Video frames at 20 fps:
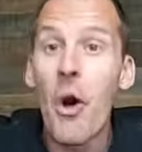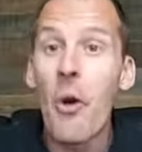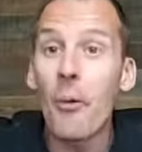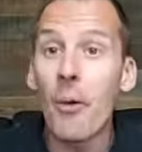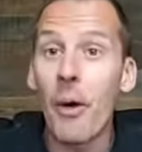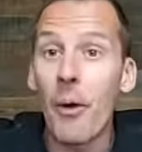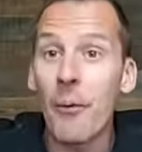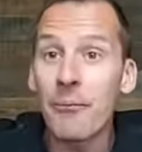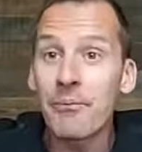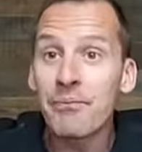
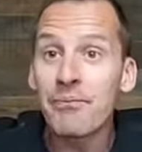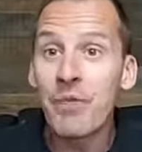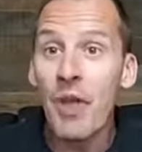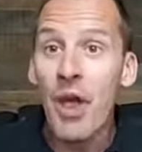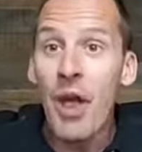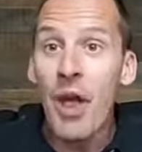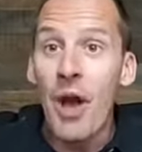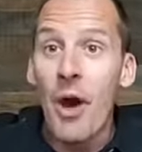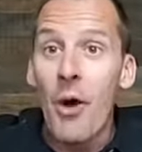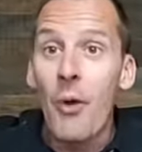Well,
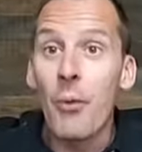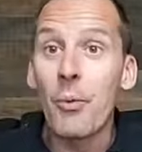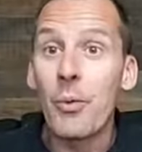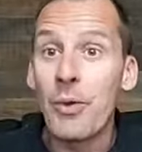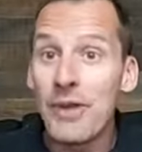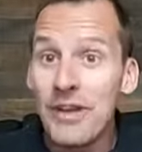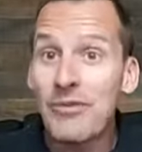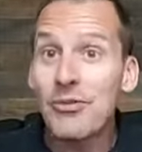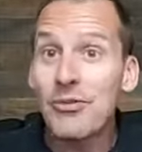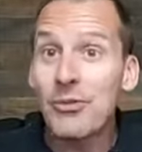
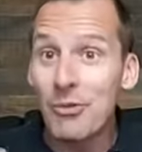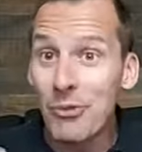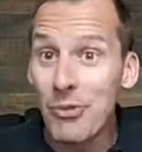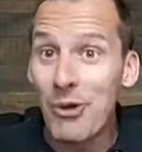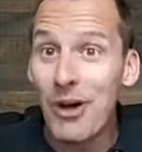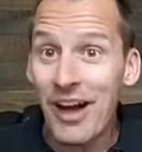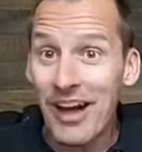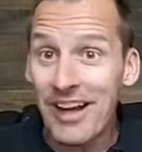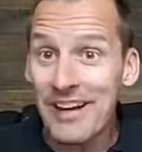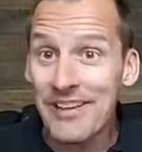we've
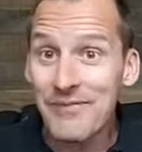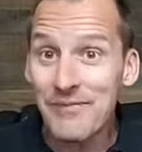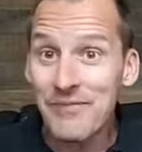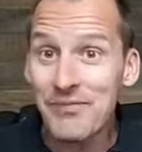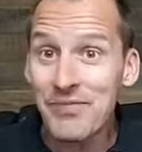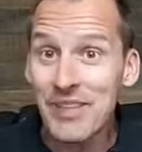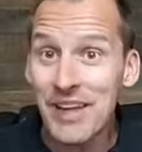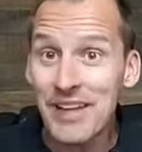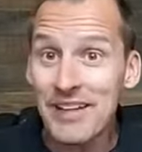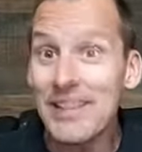run
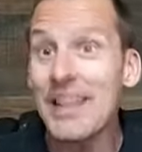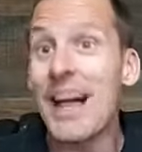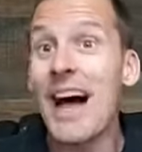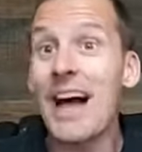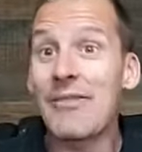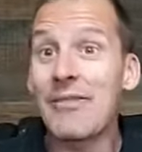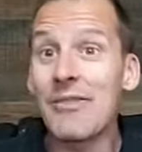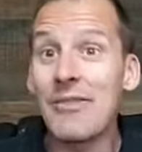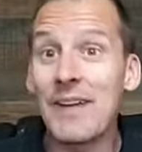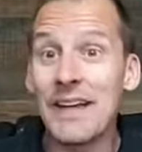
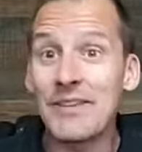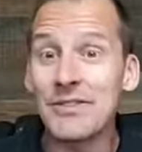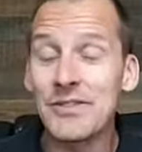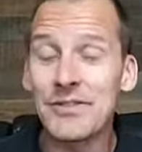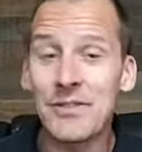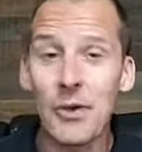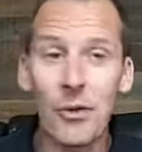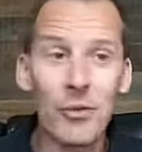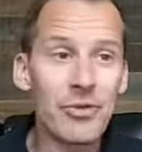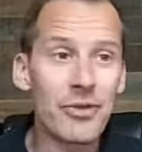live events.
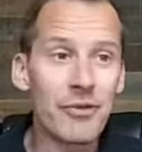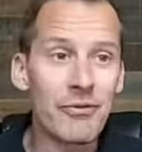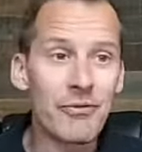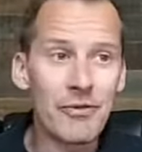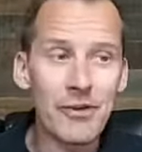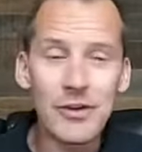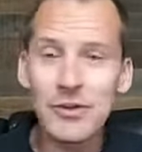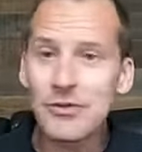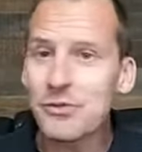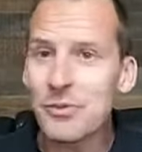So the
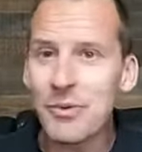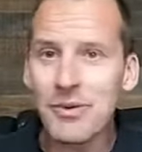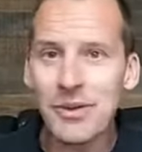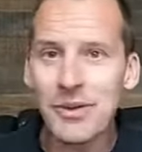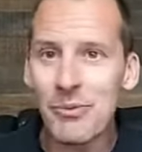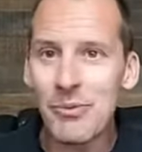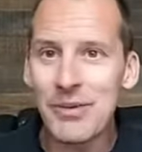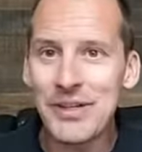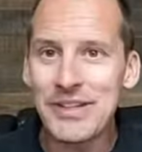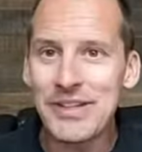first one
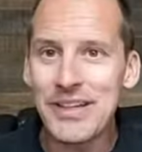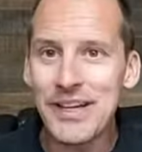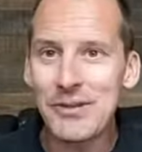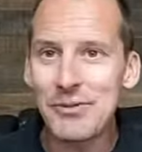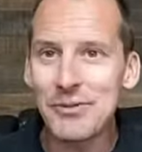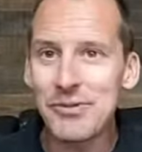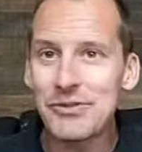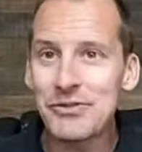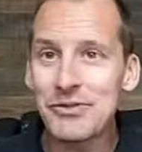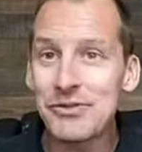that we did
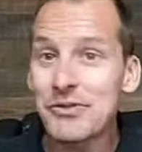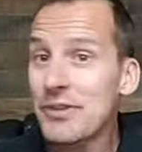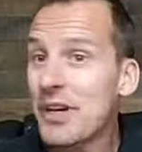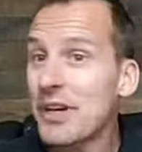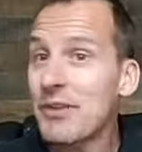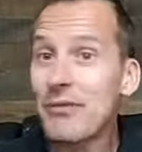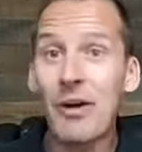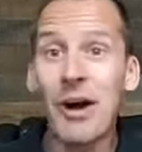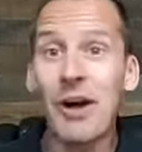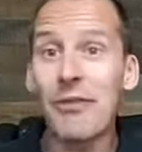was just kind
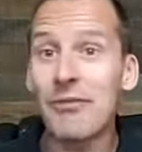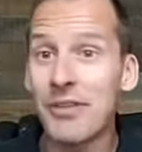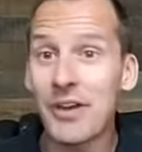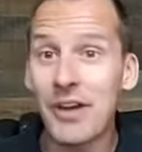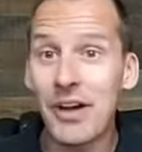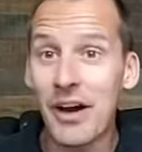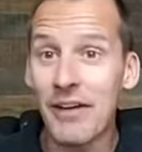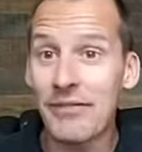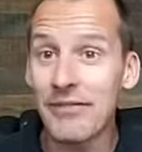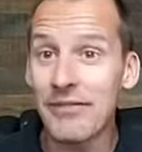of off the
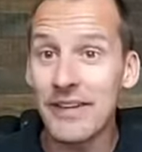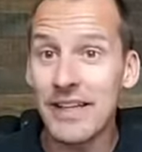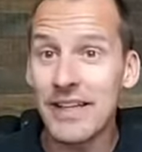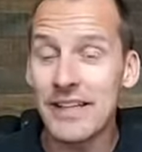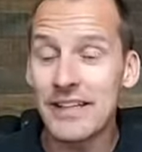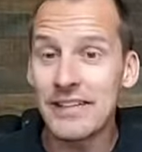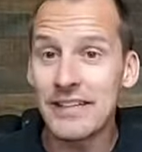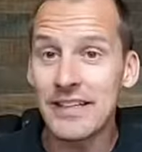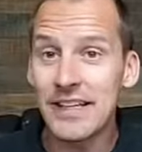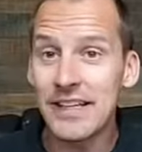cuff
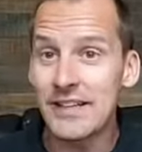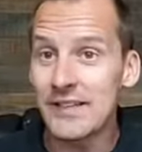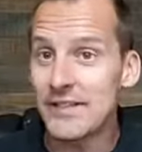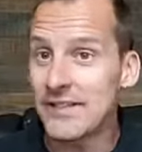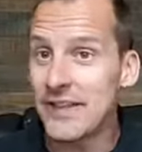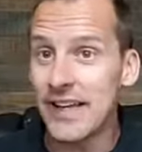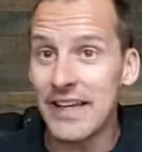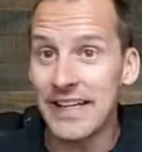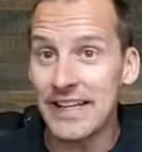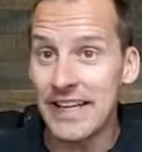in, in
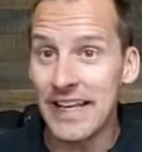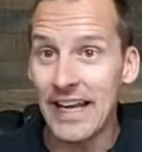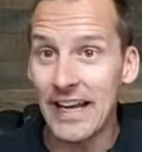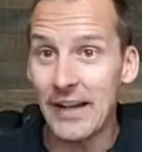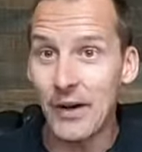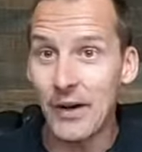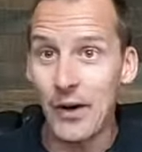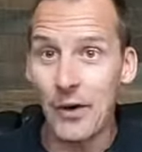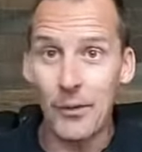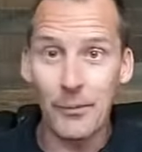San
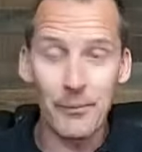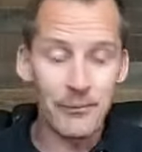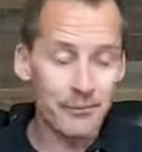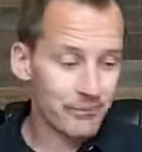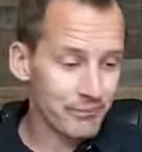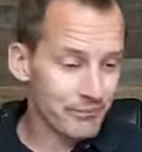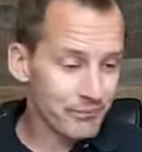Diego.